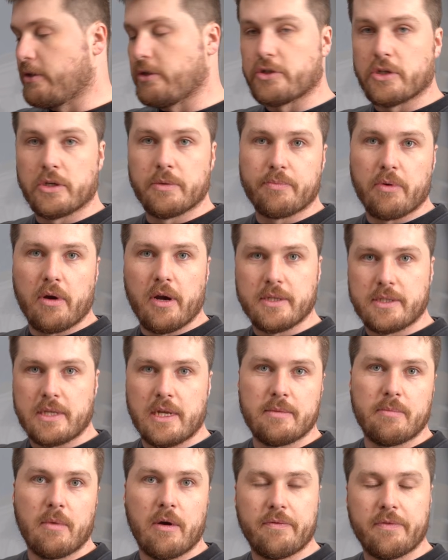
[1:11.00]
just sort of prise
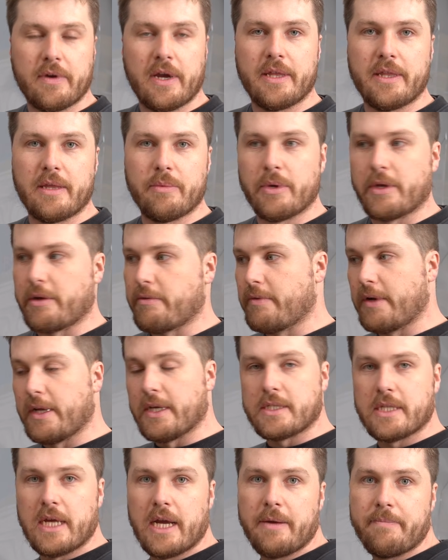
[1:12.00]
them off and then we can
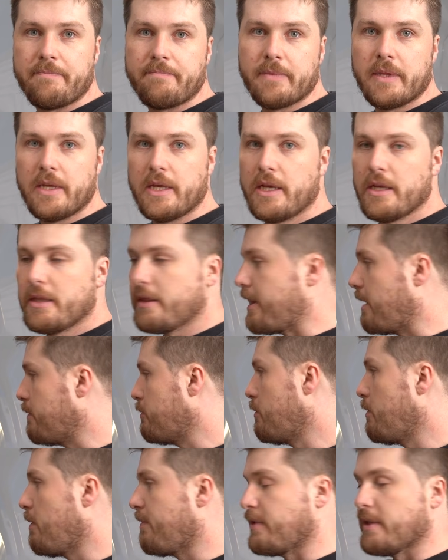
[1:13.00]
release that. Then
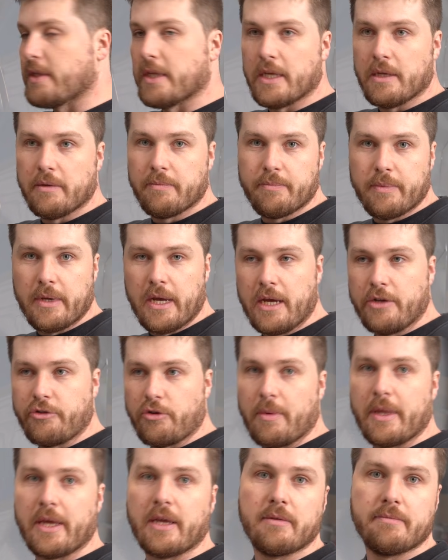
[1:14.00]
we'll move to the
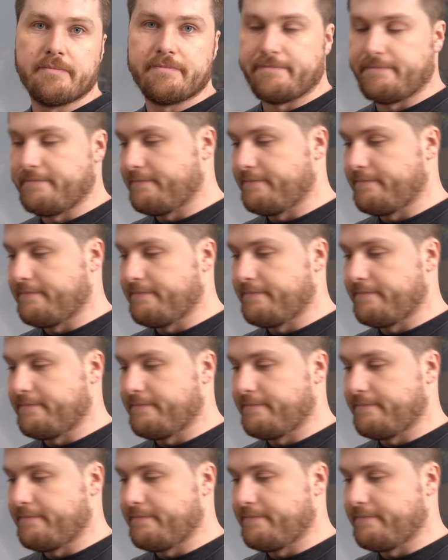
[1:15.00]
drop link.